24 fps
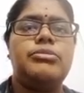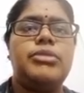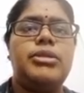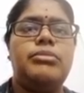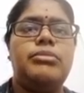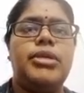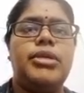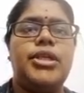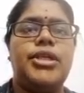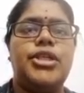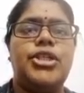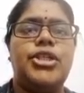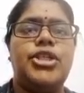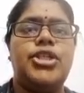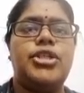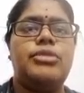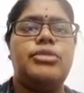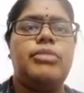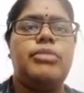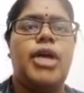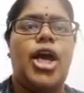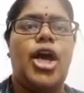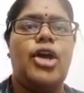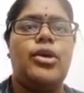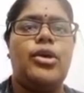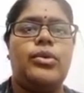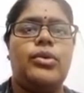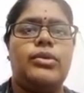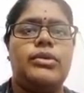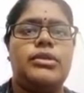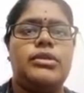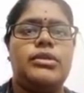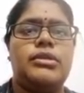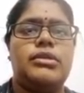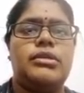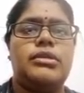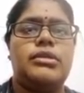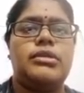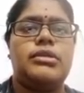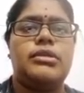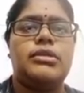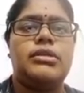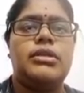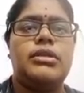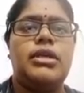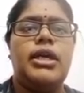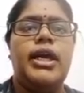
and magnesium ions.